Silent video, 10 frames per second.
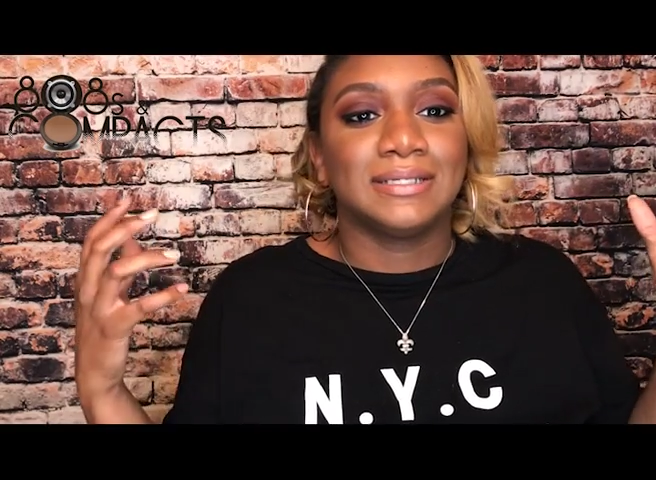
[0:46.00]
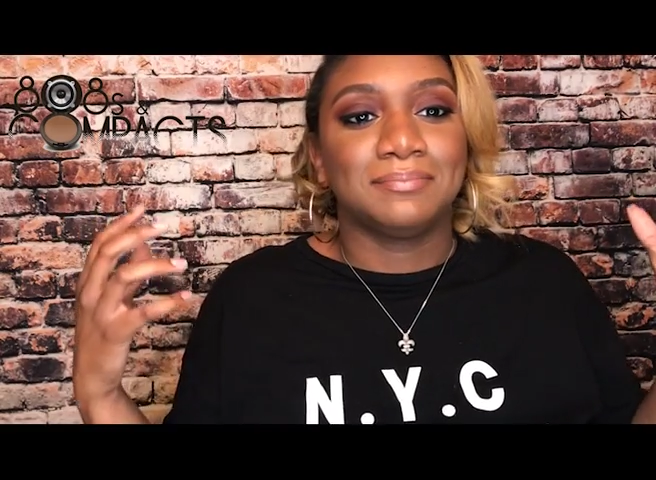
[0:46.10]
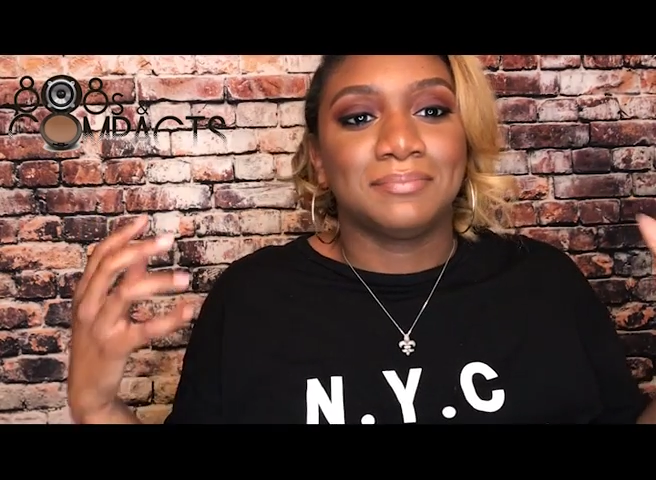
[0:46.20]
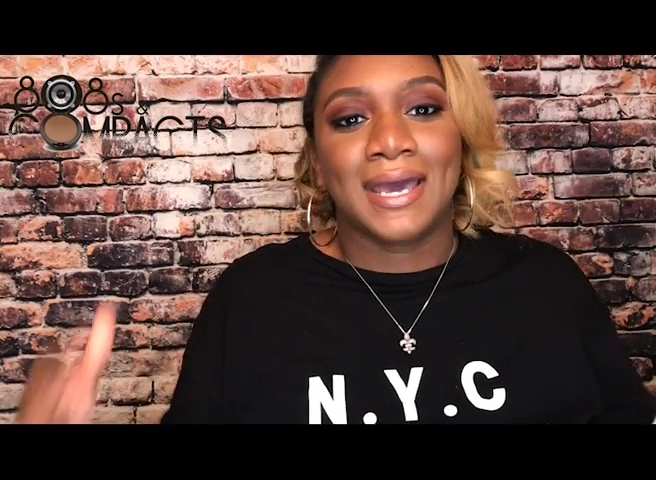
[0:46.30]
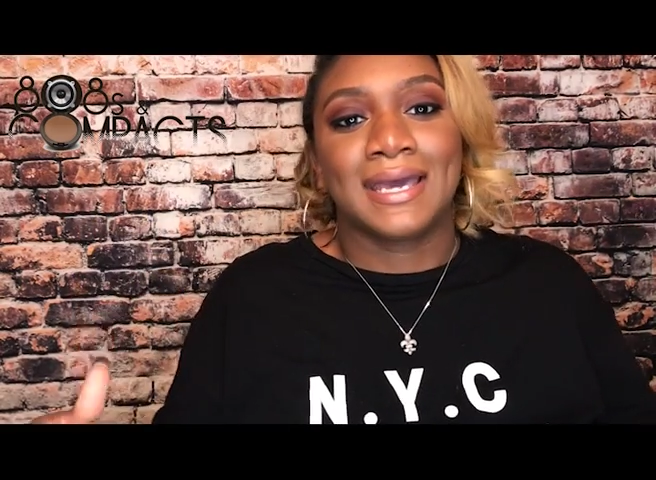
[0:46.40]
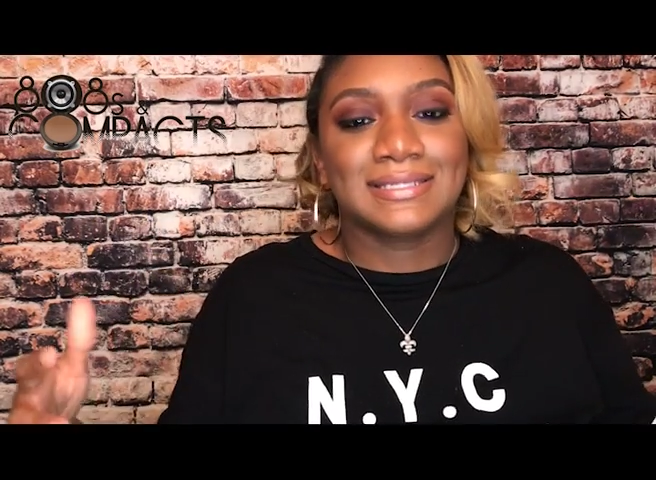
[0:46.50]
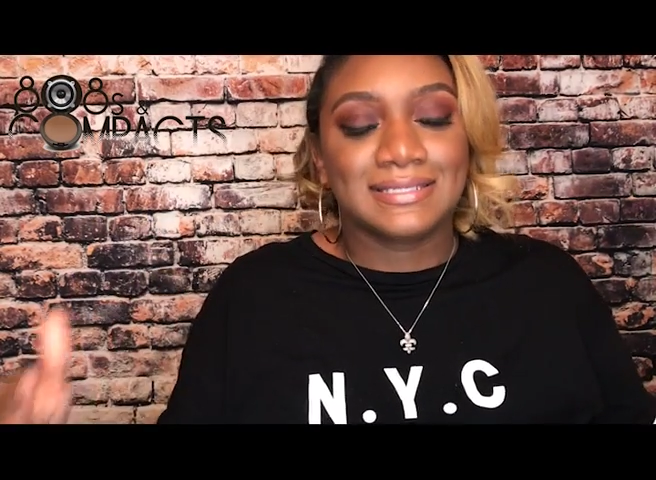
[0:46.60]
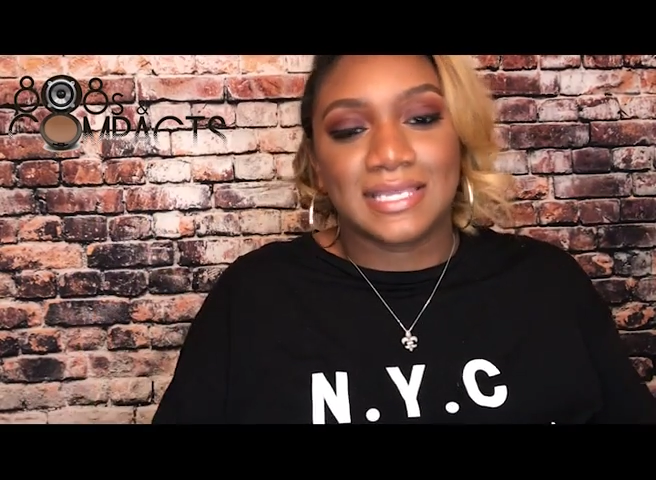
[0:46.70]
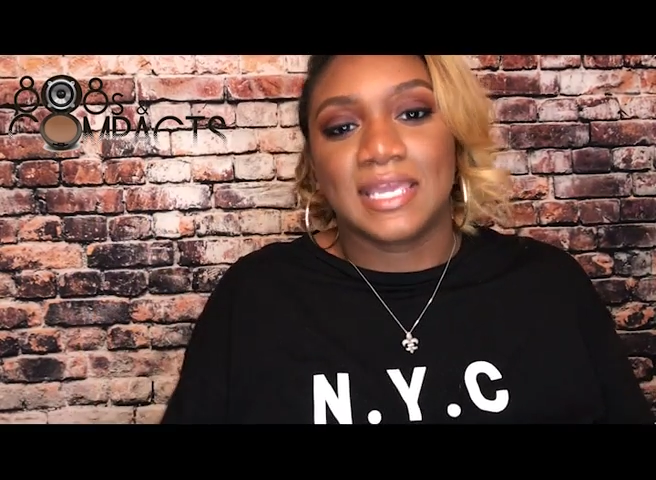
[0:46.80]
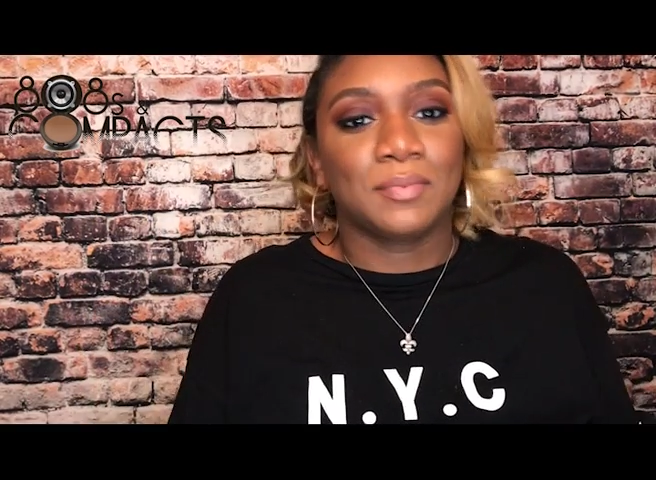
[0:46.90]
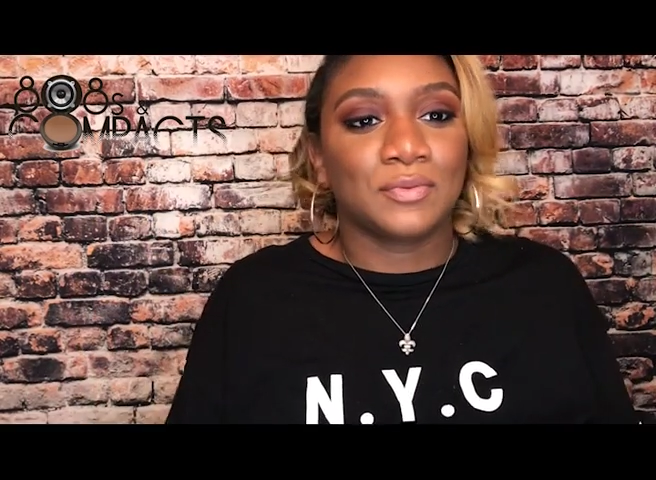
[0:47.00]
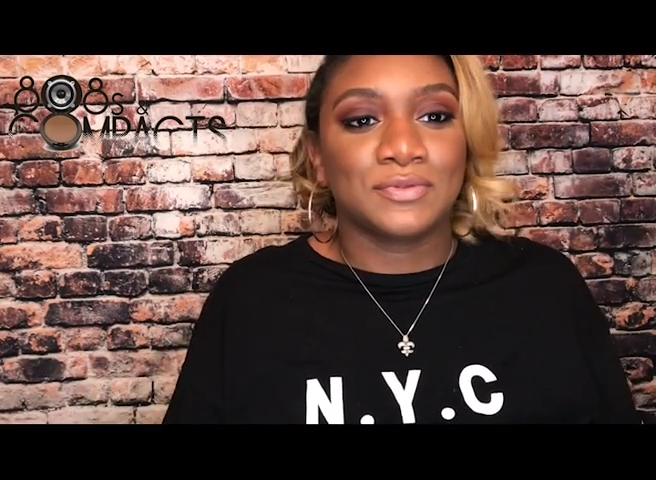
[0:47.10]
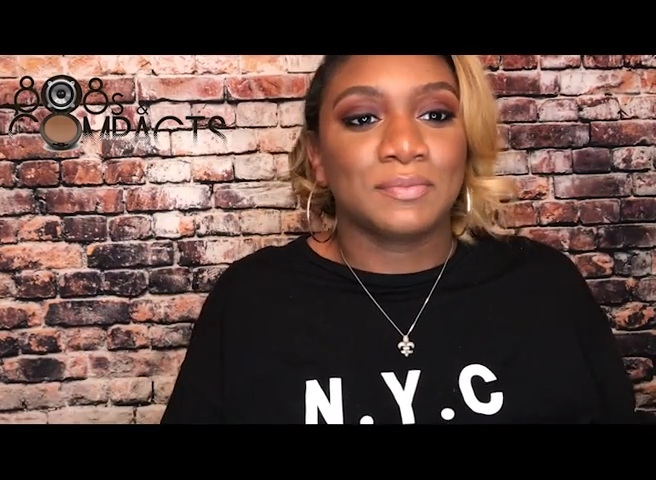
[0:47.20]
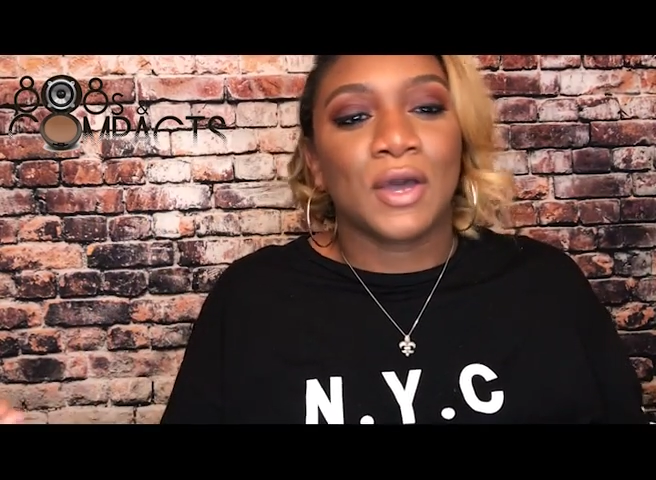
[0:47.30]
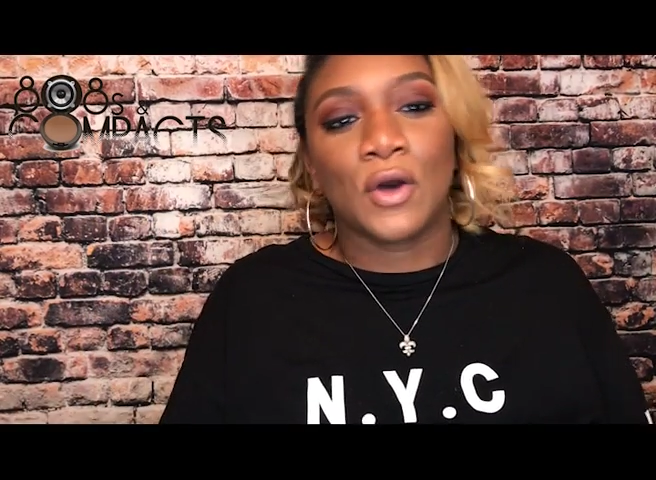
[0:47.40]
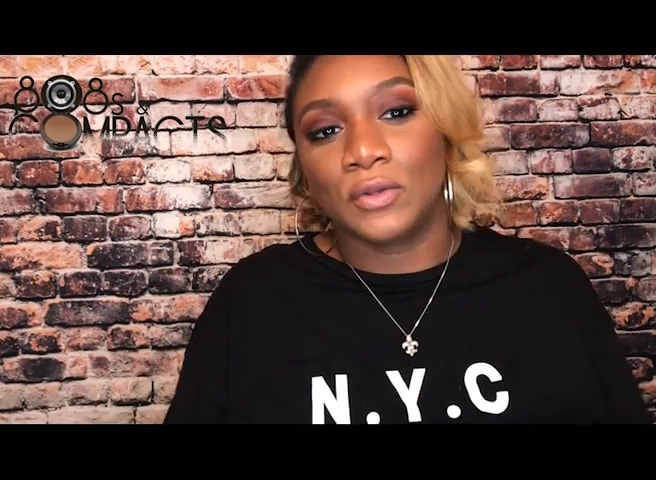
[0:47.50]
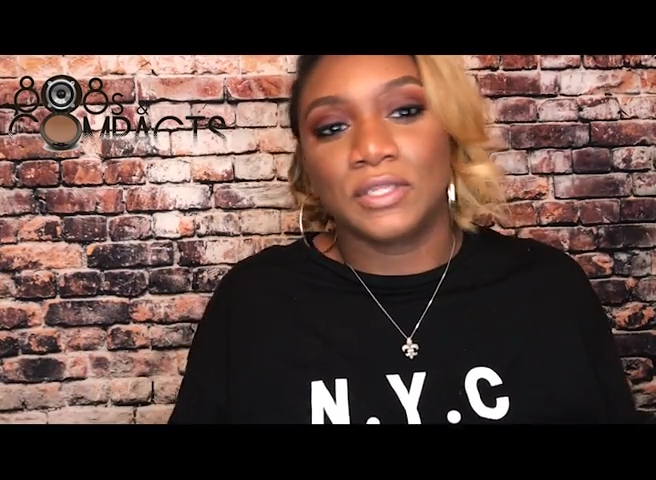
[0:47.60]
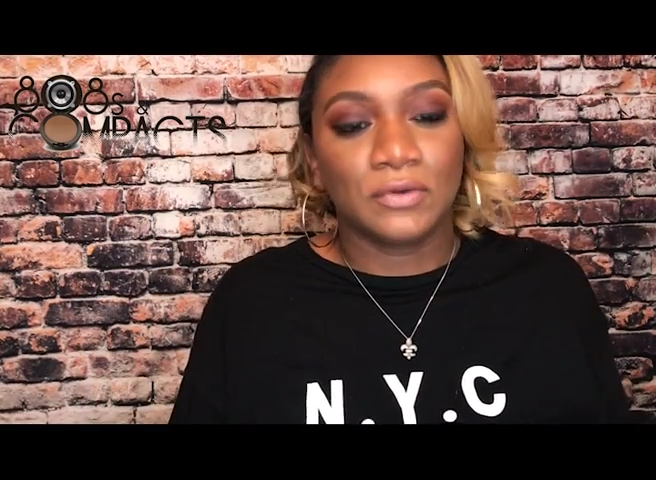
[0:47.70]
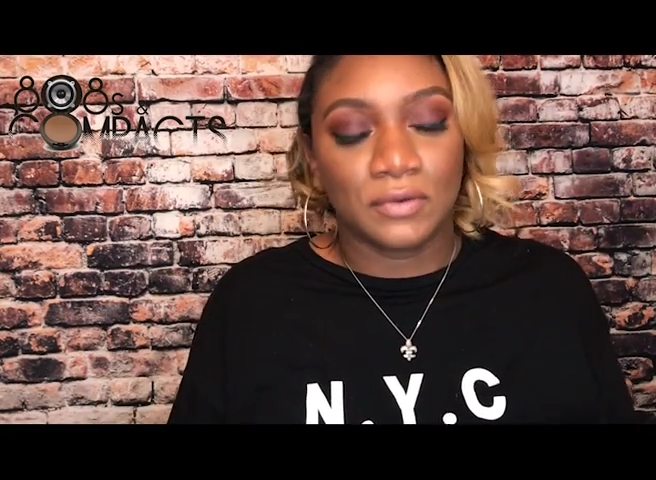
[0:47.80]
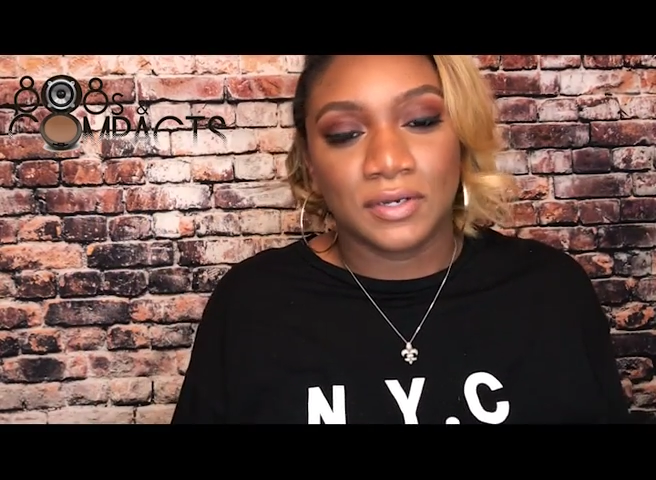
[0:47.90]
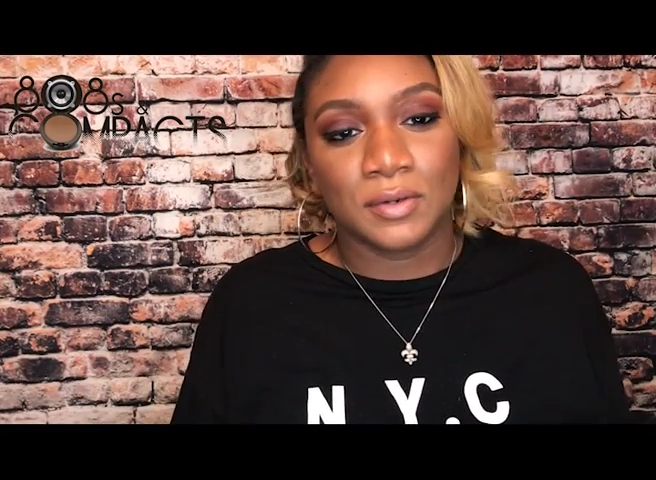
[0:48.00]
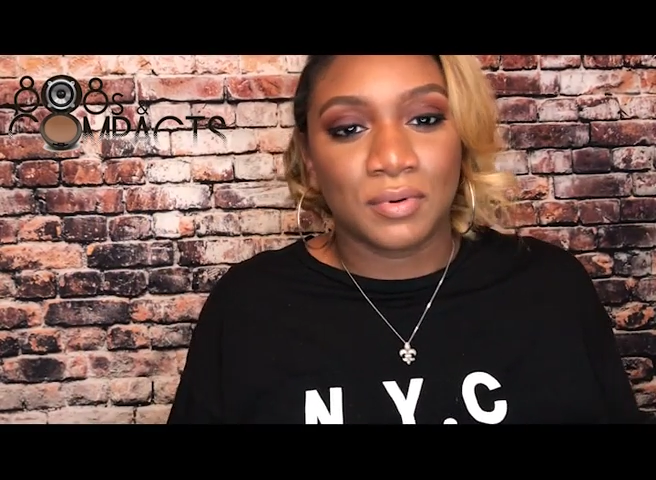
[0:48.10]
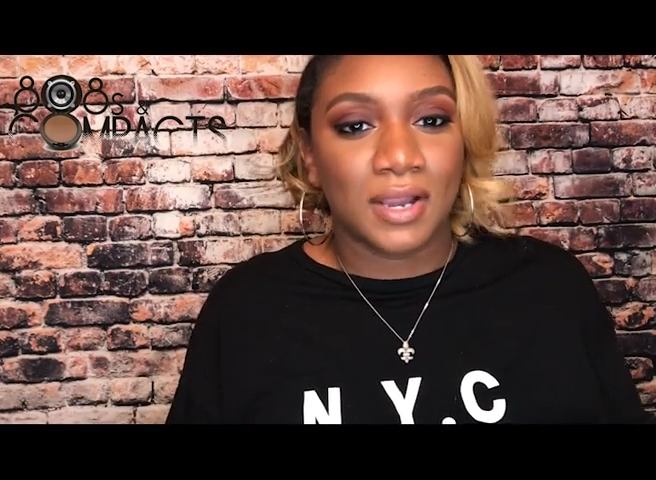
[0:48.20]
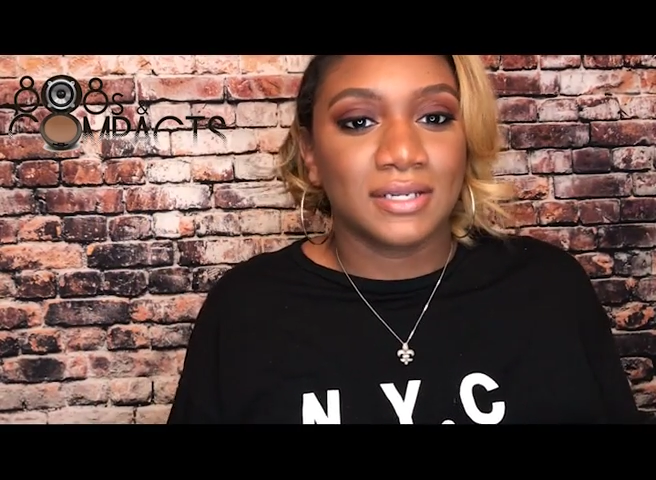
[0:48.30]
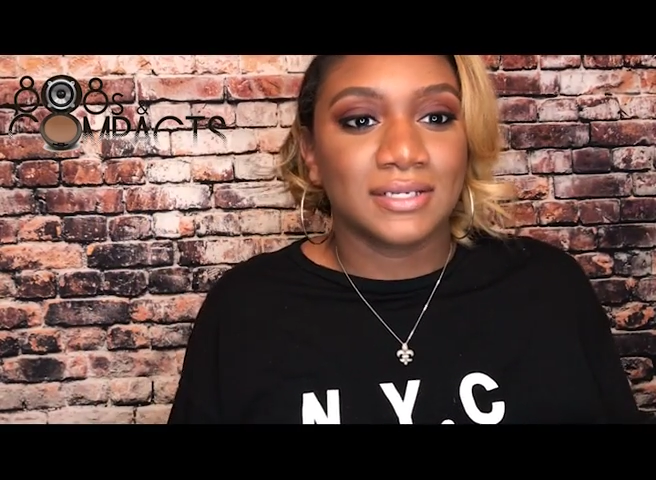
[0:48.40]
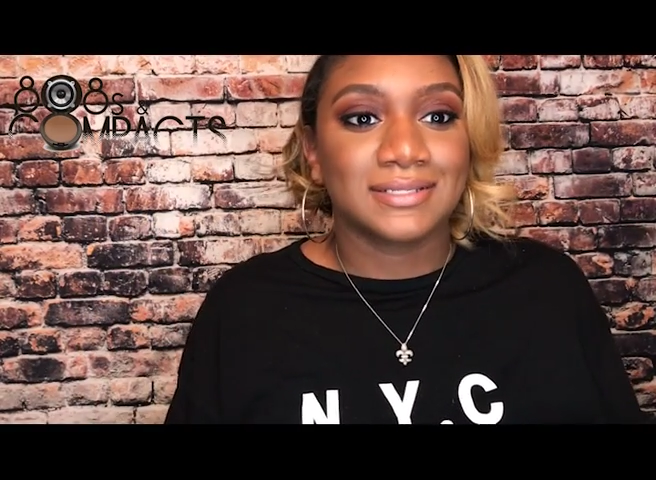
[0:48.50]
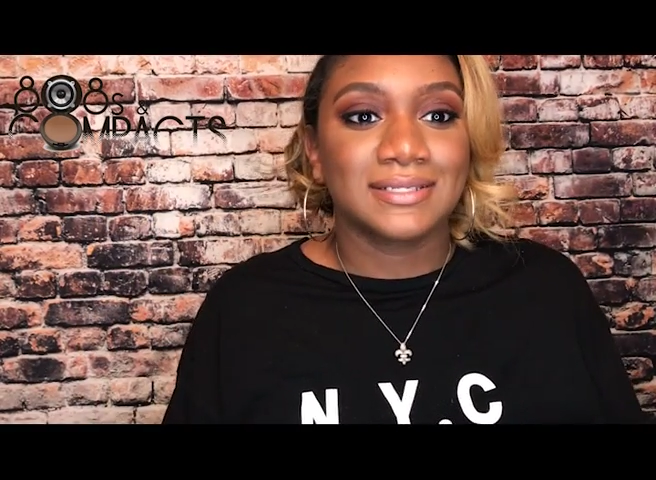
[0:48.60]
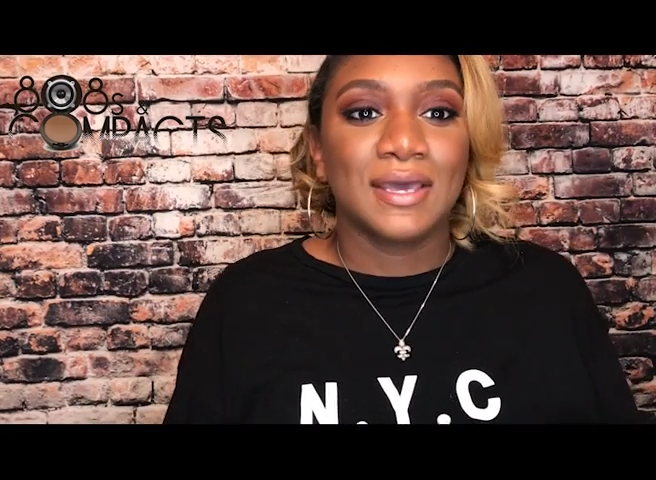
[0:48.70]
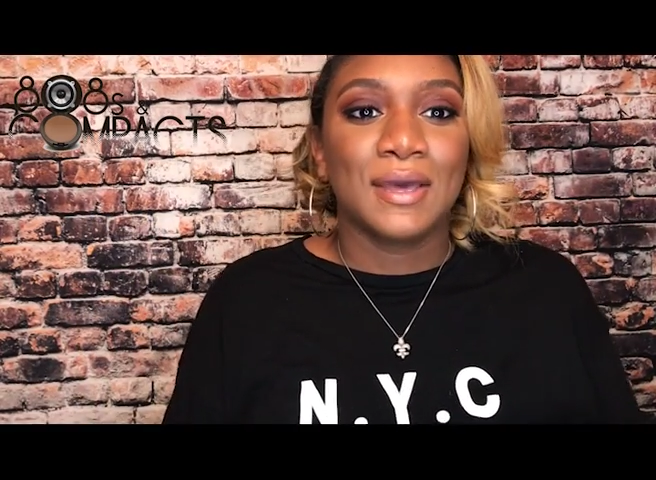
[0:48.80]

my staples, my holy grail products.